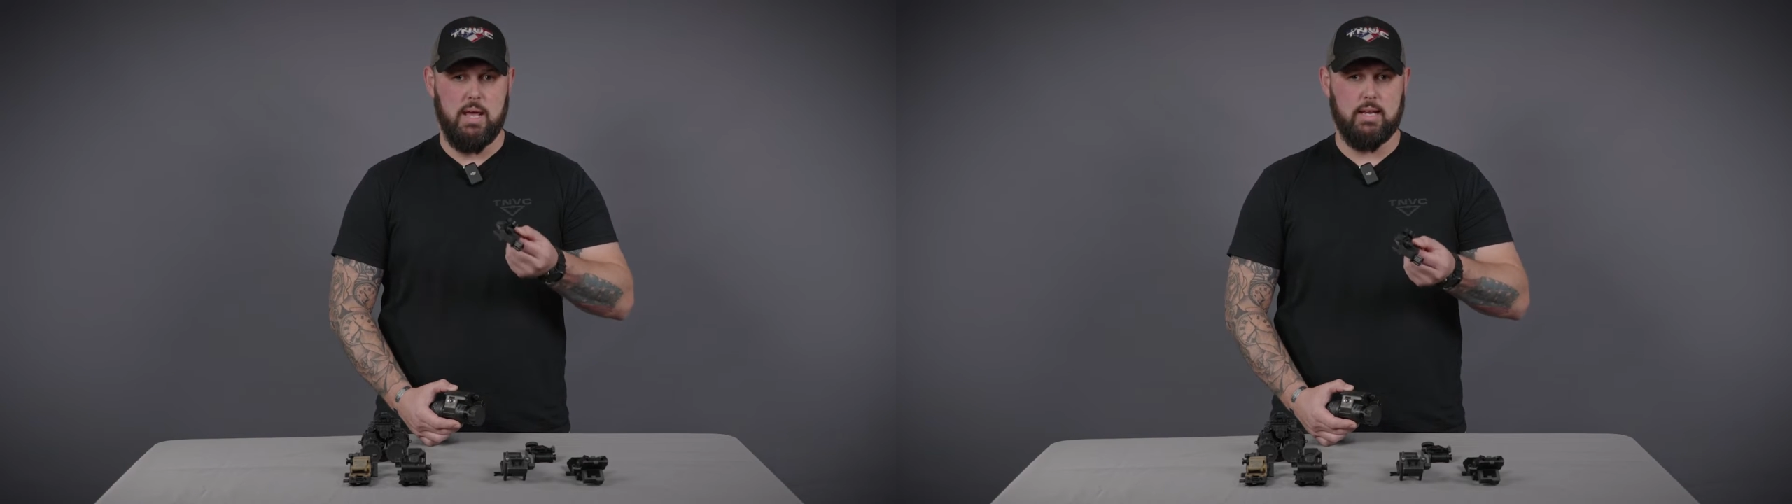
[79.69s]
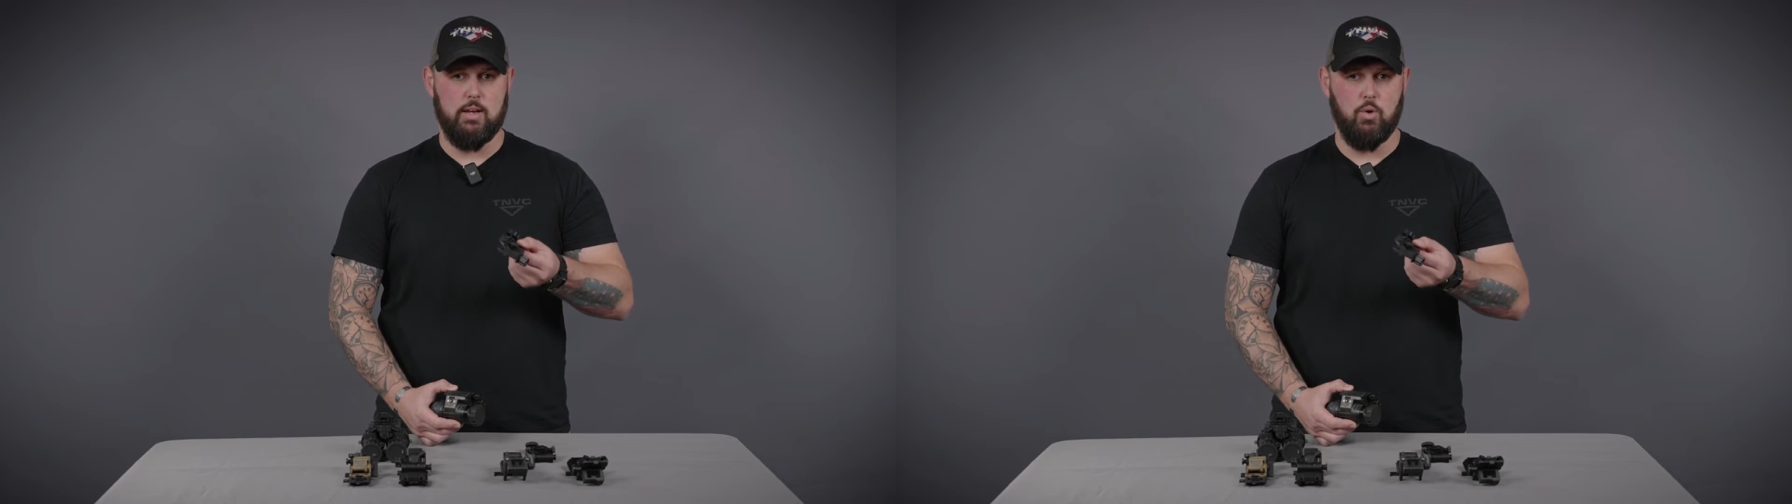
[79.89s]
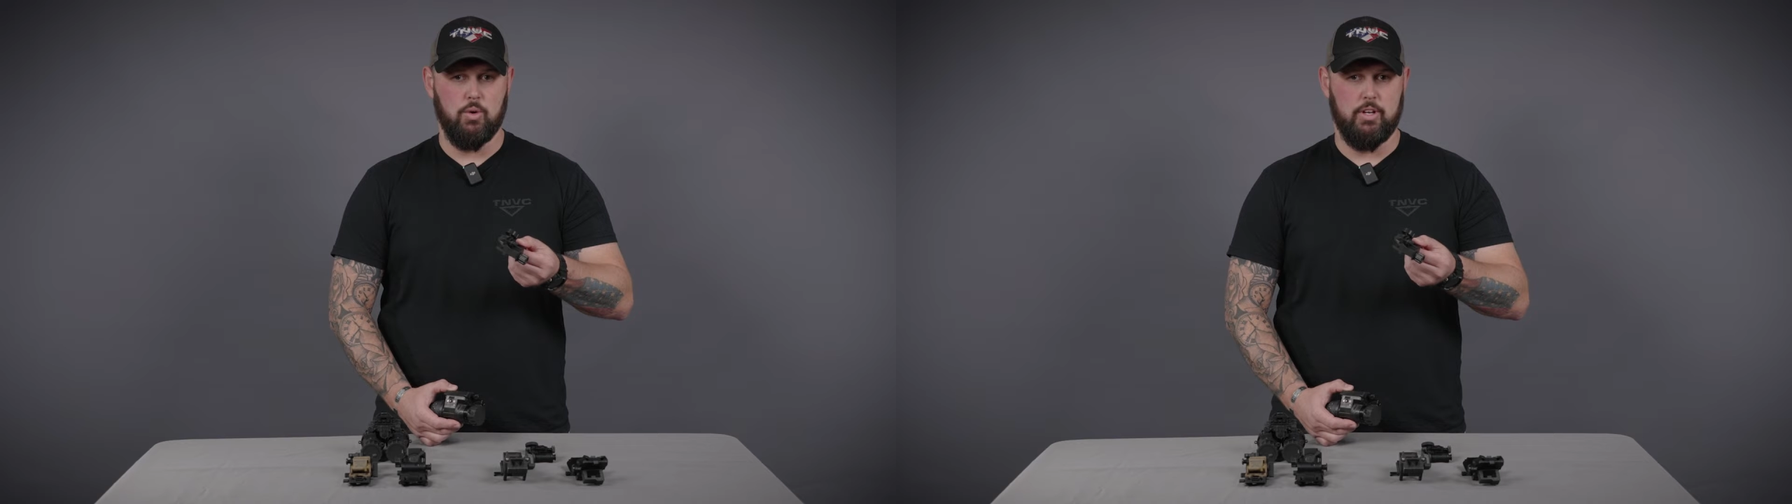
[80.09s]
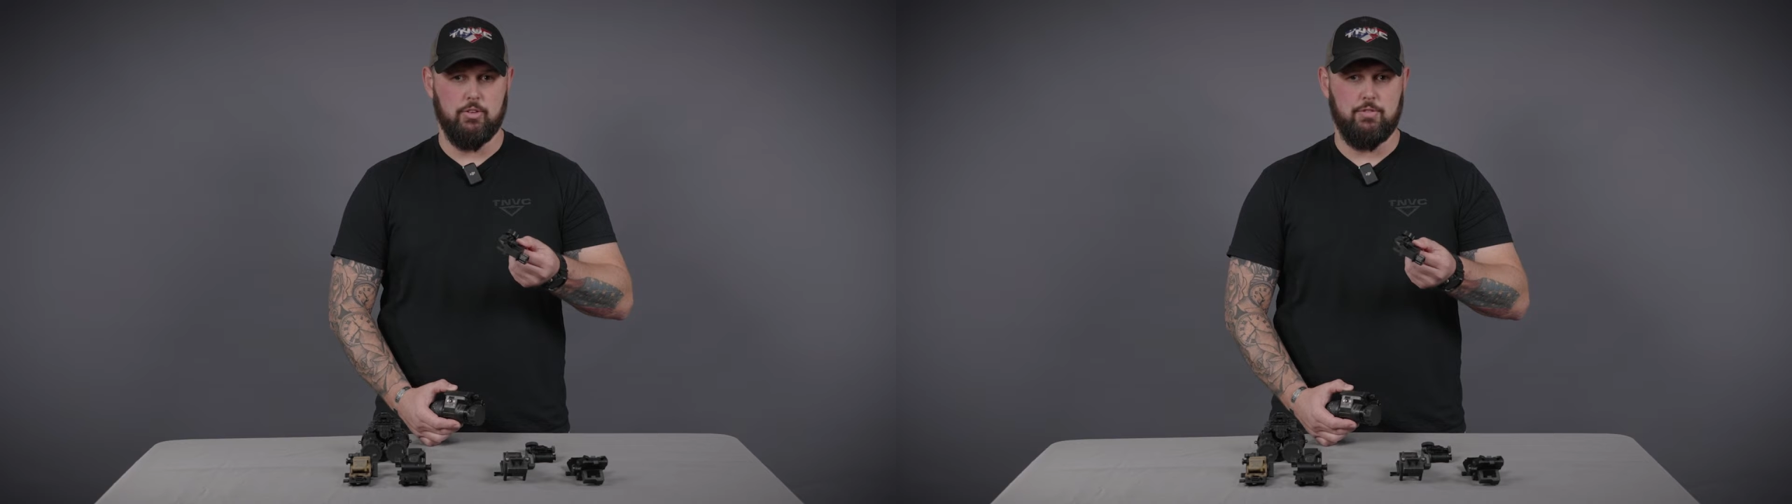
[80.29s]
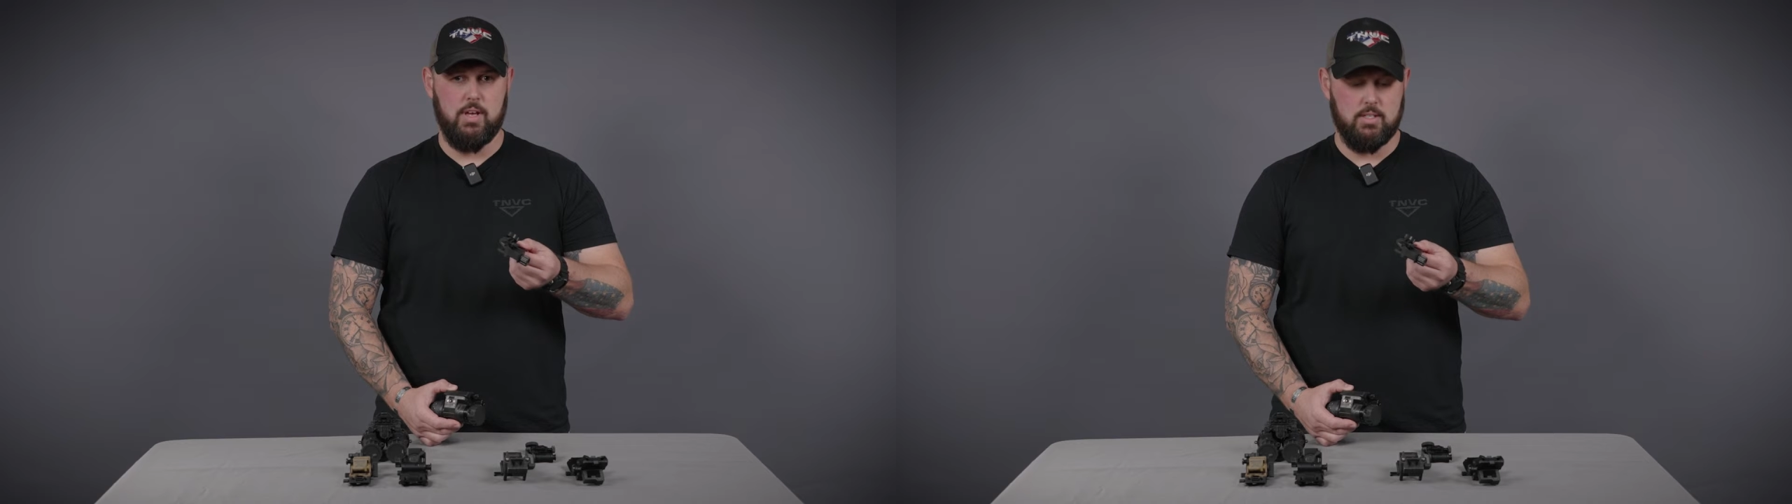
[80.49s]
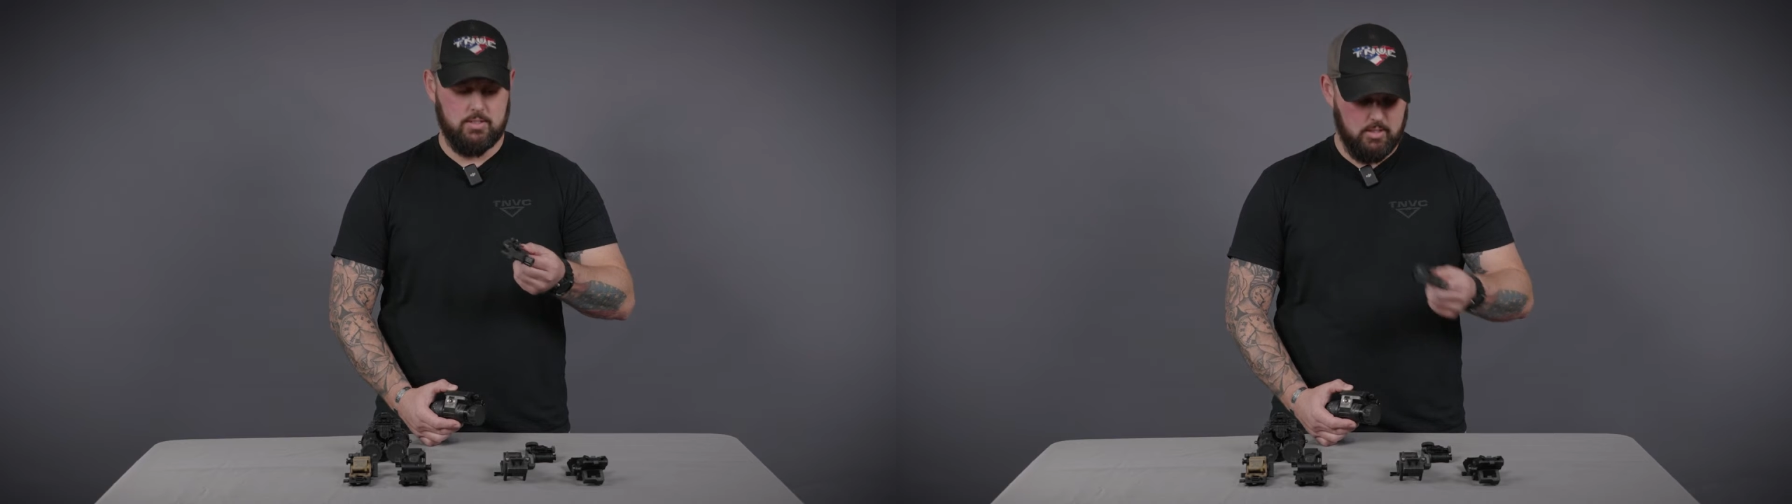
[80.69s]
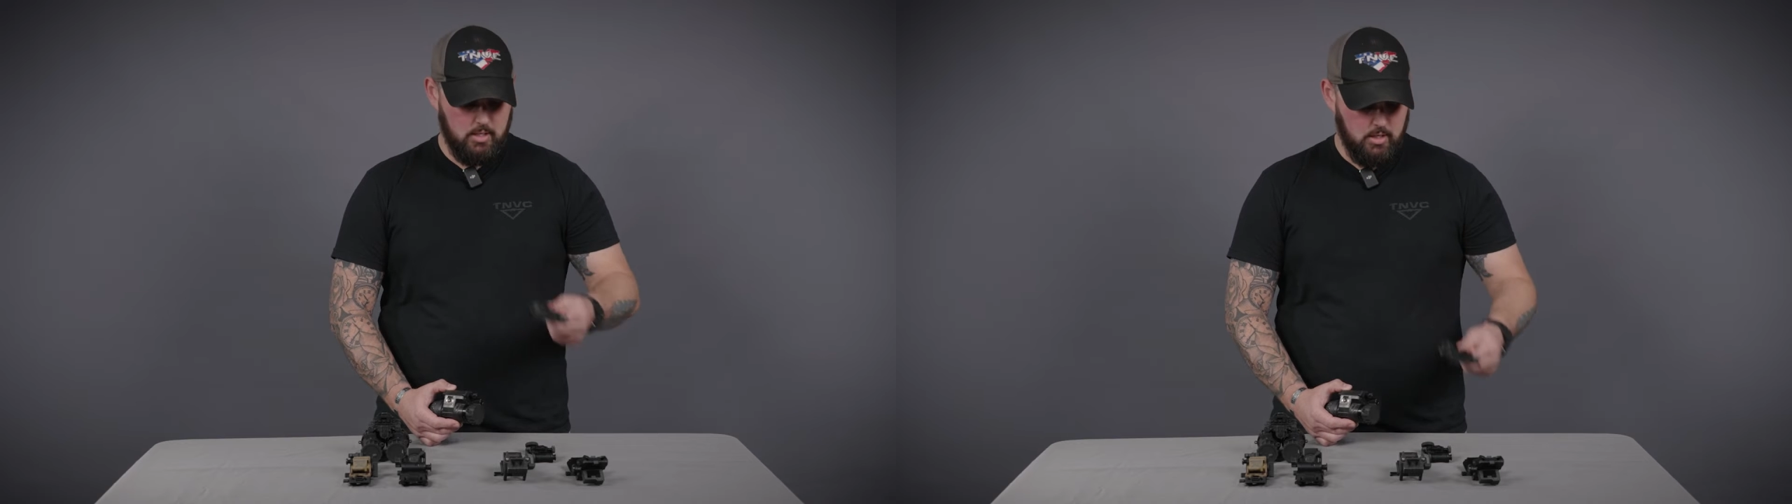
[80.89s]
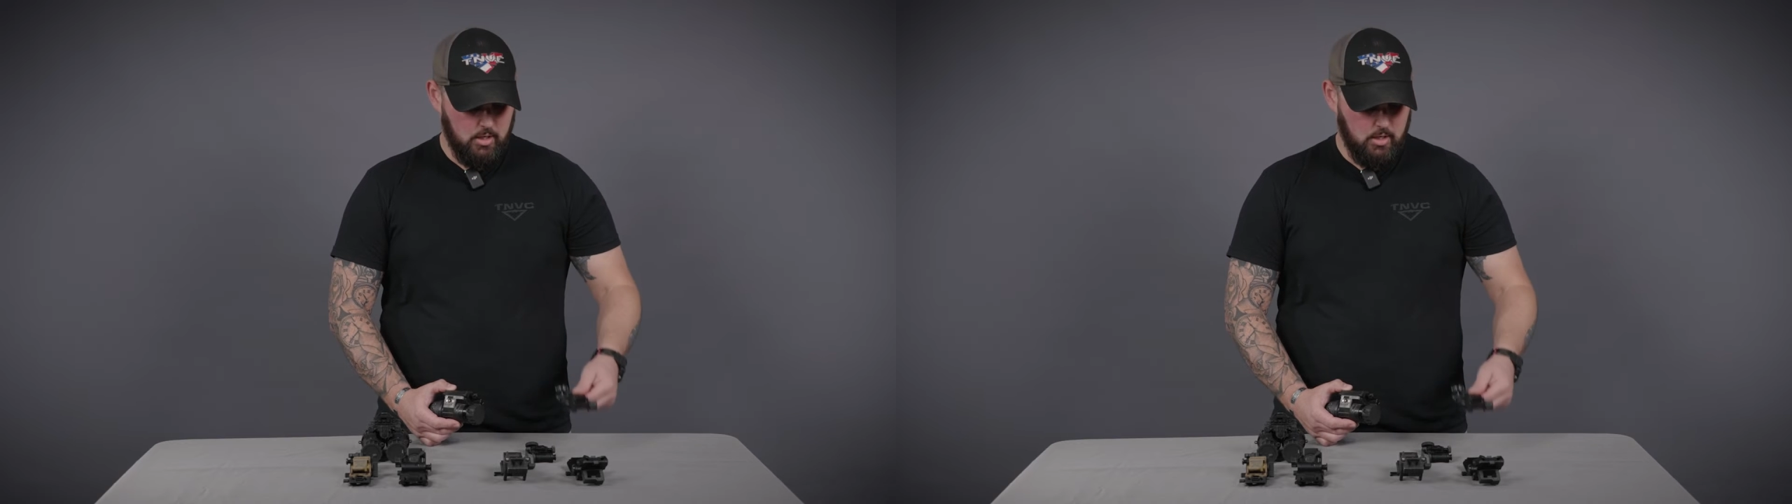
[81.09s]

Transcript: Bayonet Horn interface.